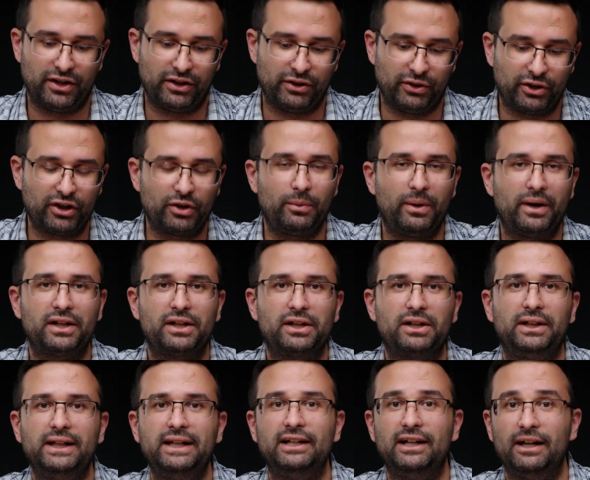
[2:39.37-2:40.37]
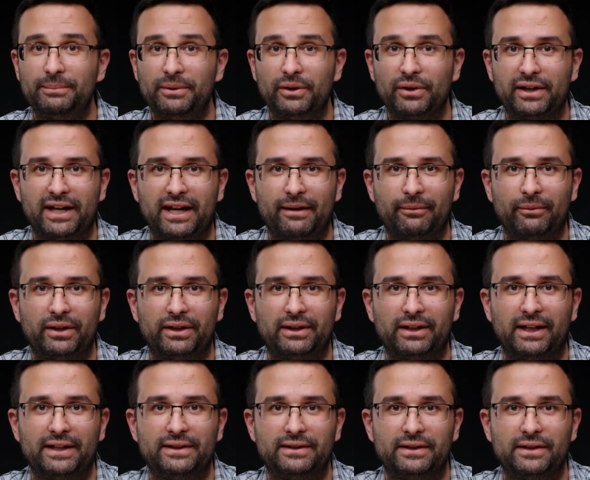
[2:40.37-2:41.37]
you're gonna wanna clean up your camera and
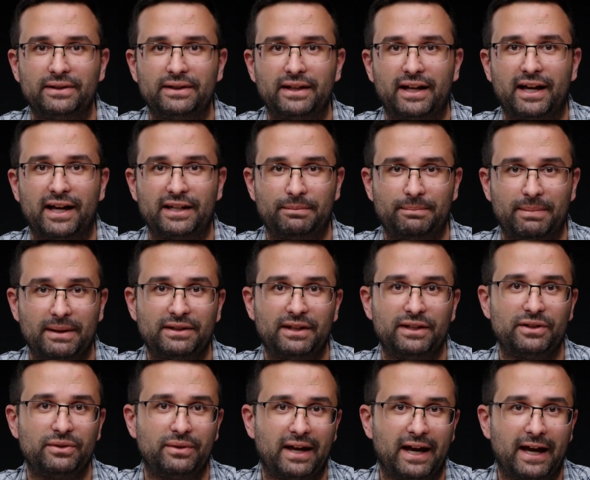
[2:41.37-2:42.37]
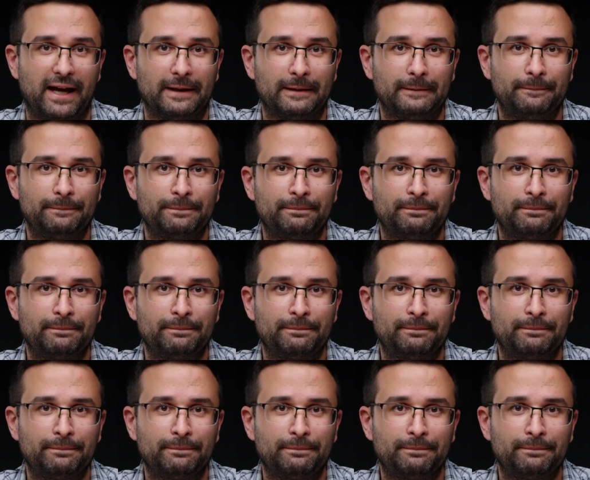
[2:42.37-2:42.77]
lenses as best as you can.